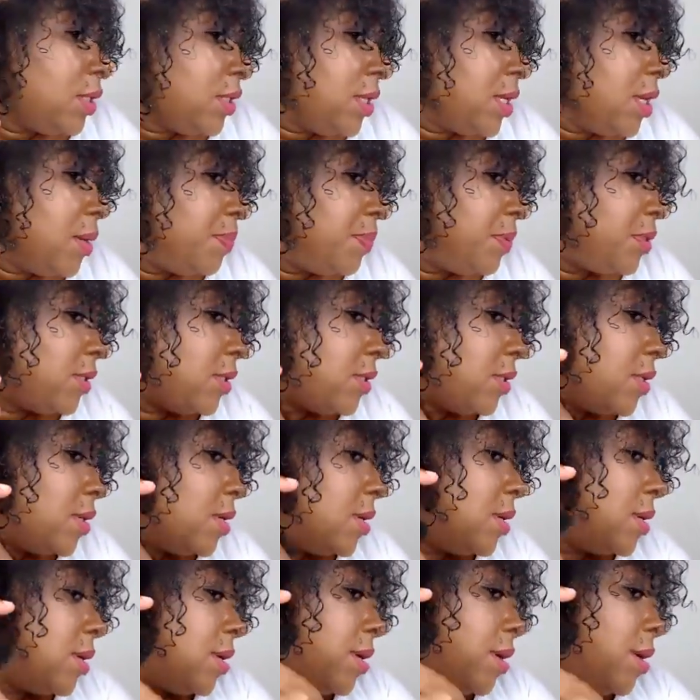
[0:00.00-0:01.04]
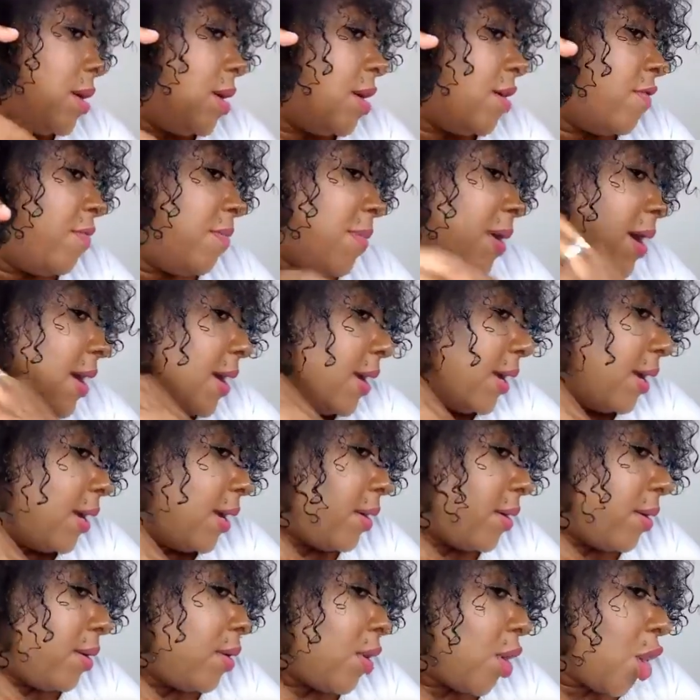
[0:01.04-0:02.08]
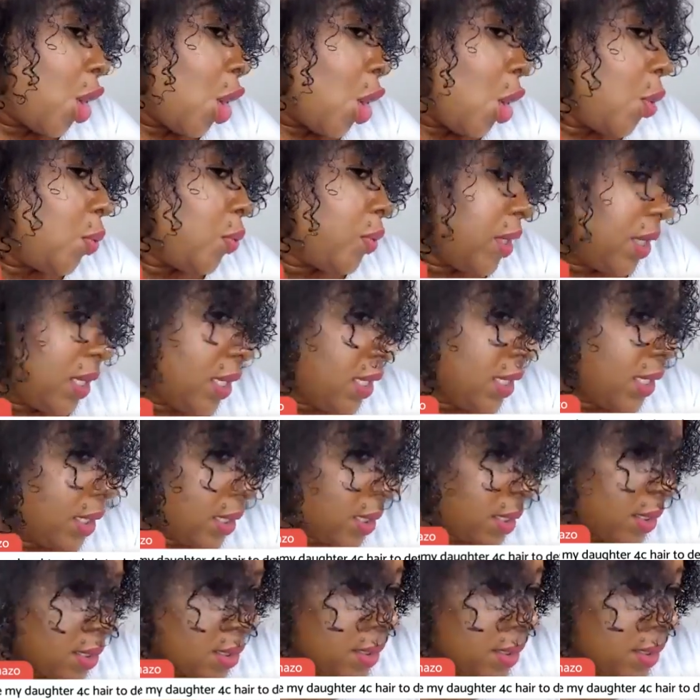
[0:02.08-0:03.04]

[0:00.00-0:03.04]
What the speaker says: tips of my hair only.